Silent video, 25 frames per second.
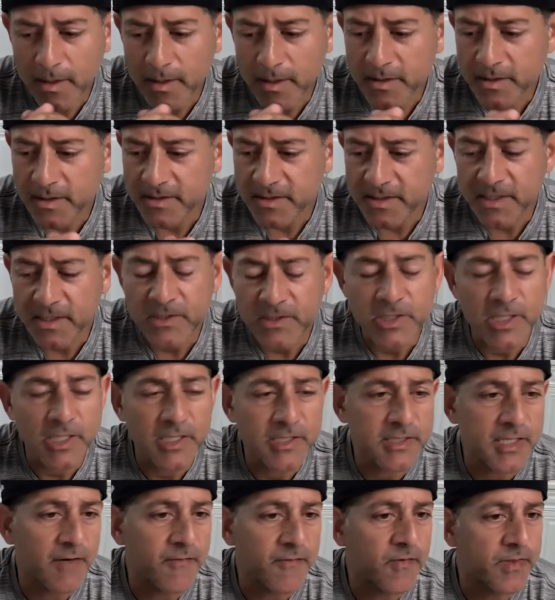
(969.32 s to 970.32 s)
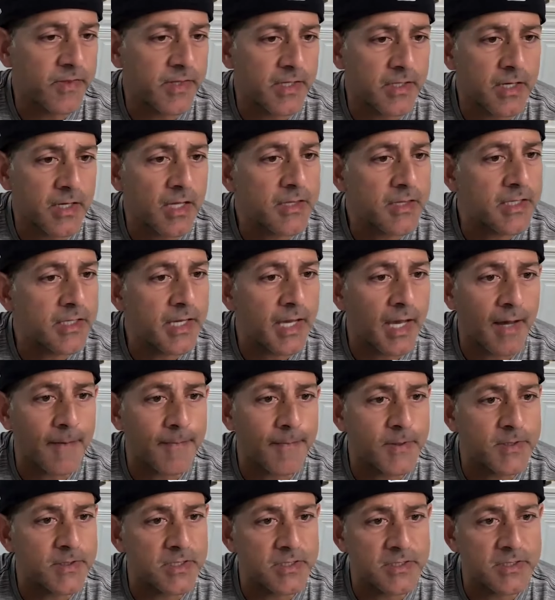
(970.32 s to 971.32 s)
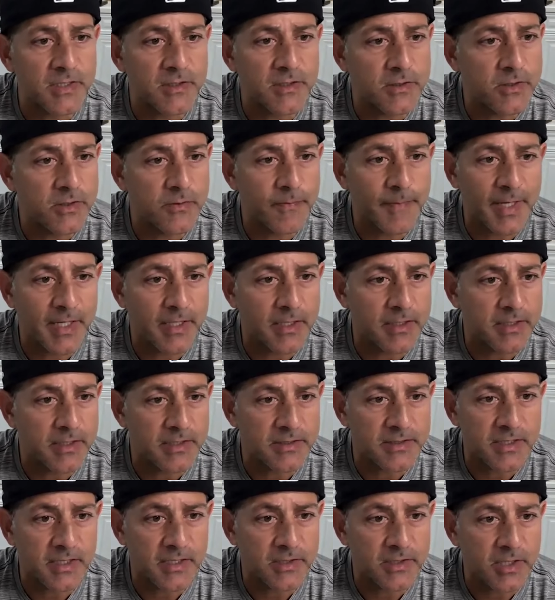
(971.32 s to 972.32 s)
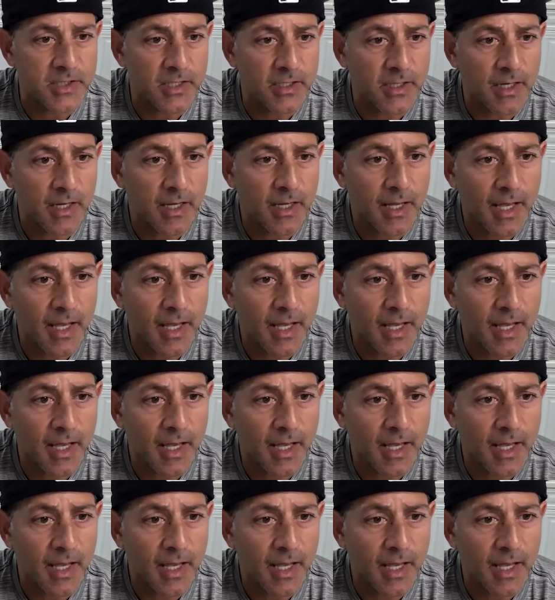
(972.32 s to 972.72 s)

decision is everything. Nothing happens until you make a decision.